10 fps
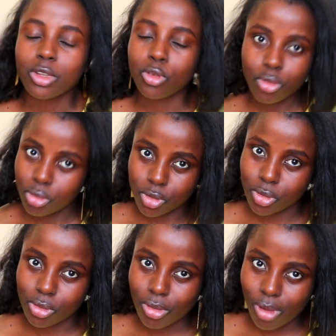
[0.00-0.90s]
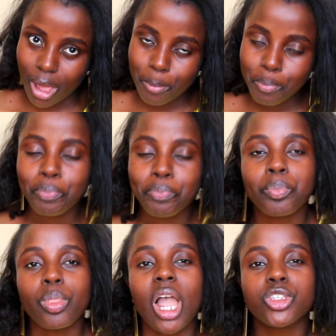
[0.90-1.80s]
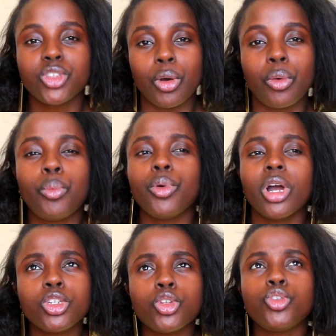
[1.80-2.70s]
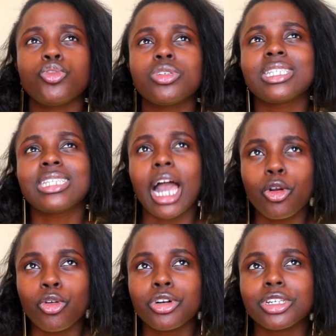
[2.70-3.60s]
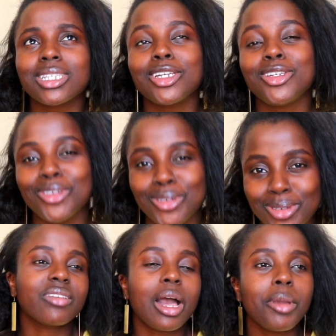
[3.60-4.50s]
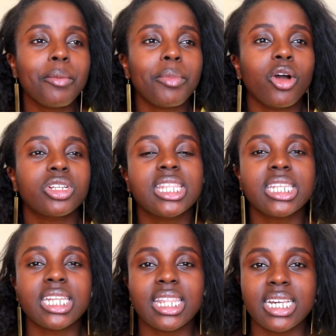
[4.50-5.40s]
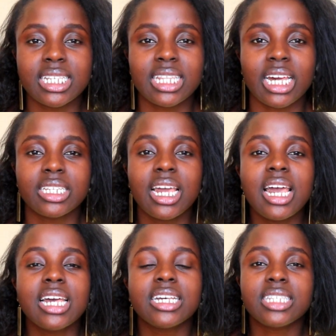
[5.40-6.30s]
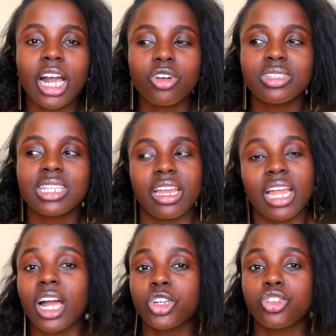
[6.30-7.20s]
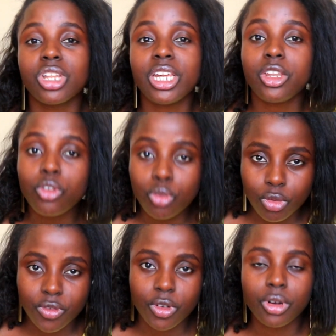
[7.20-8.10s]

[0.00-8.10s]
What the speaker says: no-go zone, okay? So what do SACCOs do? I've come about 3 things that SACCOs are actually known for.